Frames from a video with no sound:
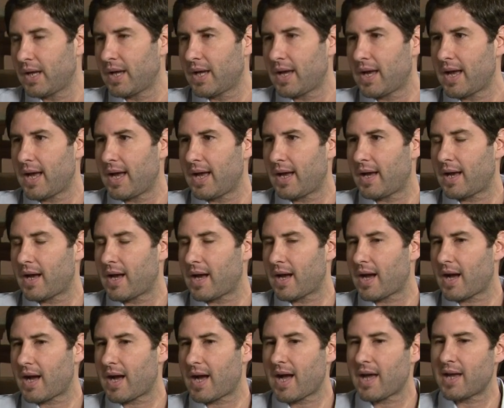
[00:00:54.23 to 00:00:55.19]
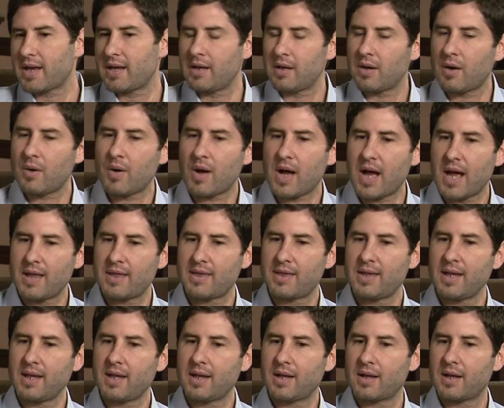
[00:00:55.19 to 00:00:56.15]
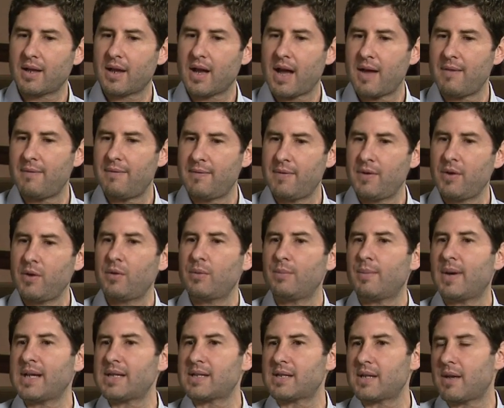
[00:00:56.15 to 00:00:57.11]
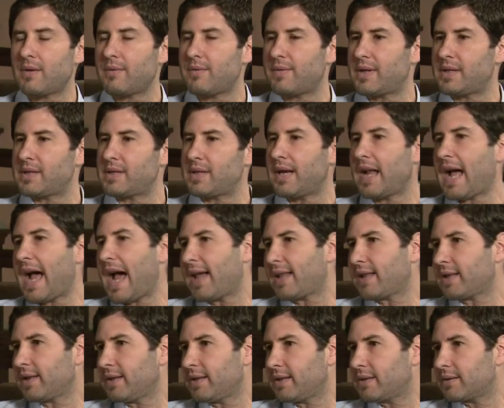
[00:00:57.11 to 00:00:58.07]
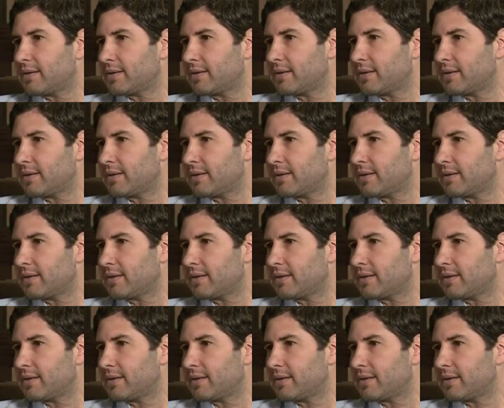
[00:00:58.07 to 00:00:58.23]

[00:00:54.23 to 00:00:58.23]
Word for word: Why? You know, I think I viewed myself as an athlete.